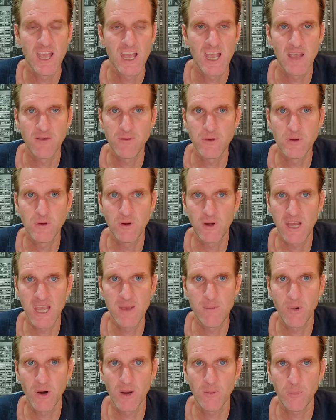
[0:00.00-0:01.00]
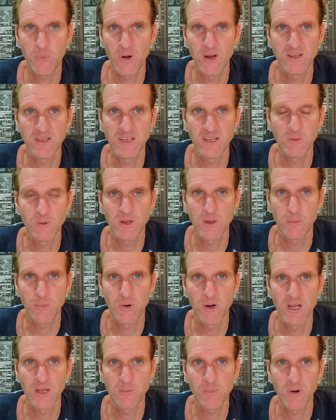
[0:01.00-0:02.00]
if you keep on printing with a
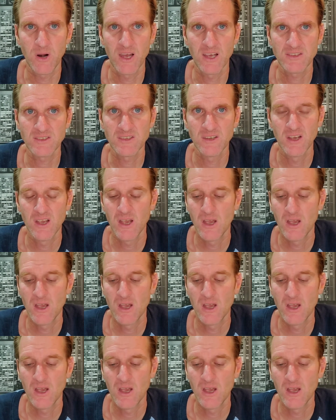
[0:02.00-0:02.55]
printing press.